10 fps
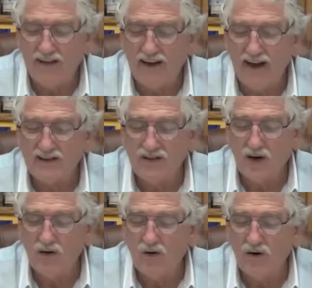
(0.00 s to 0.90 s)
It has
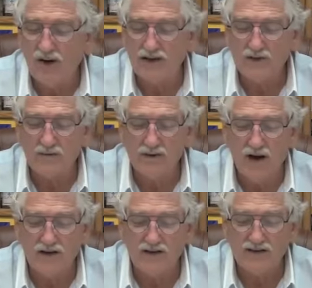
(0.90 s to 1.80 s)
no correlation with
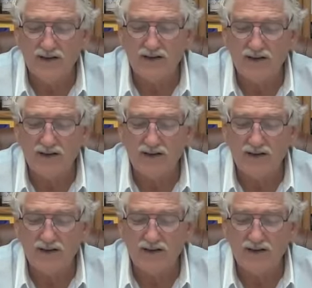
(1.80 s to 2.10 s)
heart disease,